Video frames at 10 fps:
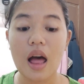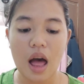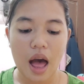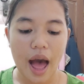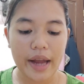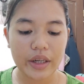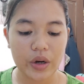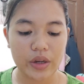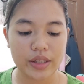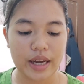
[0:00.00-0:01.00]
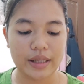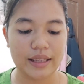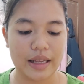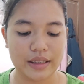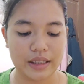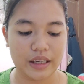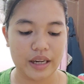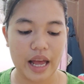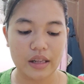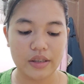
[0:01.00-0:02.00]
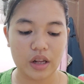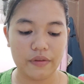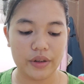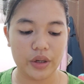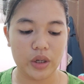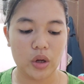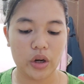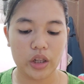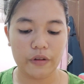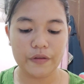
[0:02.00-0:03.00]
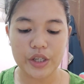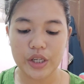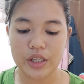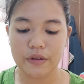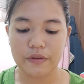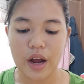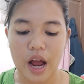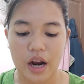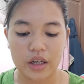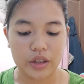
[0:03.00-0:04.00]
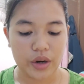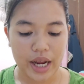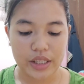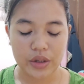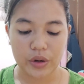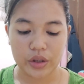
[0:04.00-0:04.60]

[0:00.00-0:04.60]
Across the Atlantic in El Salvador, local officials of grassroots